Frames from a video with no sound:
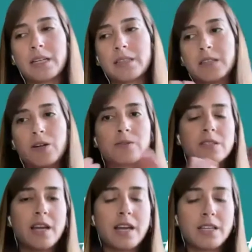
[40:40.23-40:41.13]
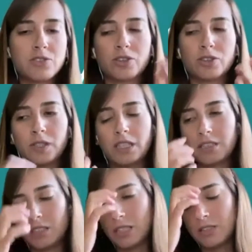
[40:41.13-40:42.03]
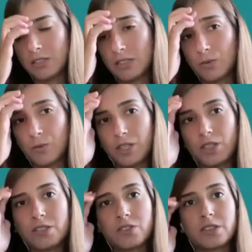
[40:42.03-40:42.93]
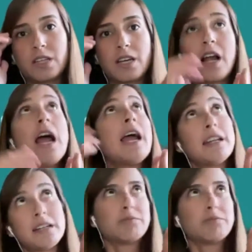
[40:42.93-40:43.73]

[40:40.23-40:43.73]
Adults and children and teenagers and whatnot, so that, and